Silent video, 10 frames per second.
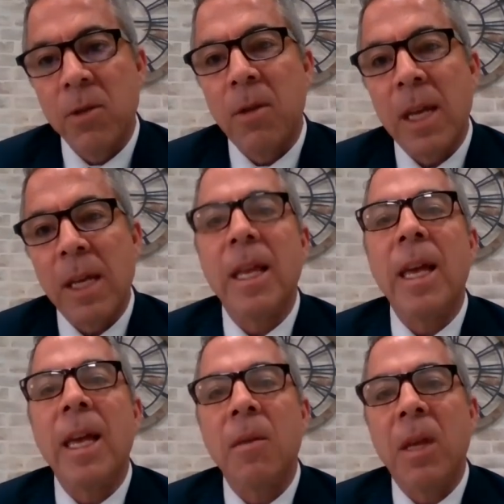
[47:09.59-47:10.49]
so that
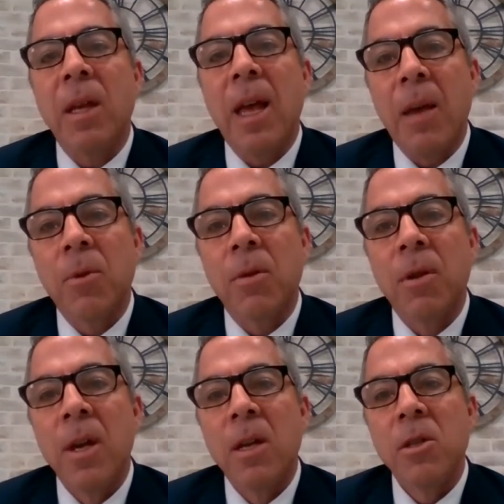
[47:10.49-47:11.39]
they can be
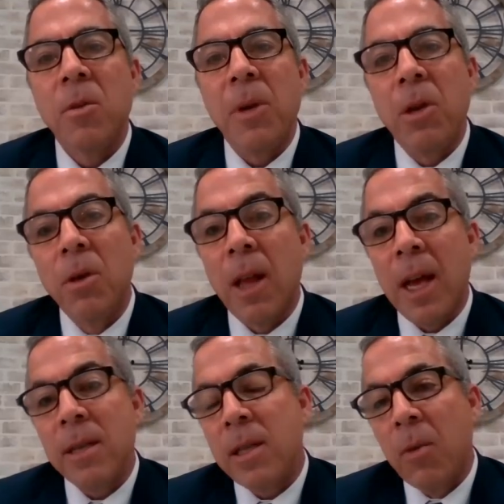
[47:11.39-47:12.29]
able to be
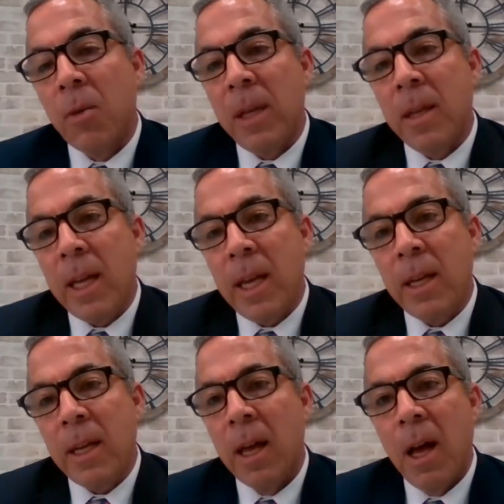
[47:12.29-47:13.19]
utilized to help meet the
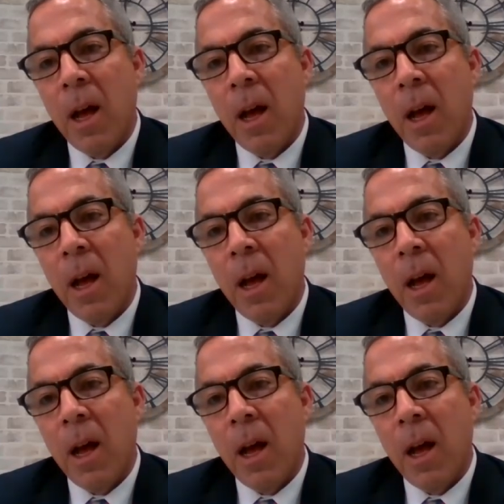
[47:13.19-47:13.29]
need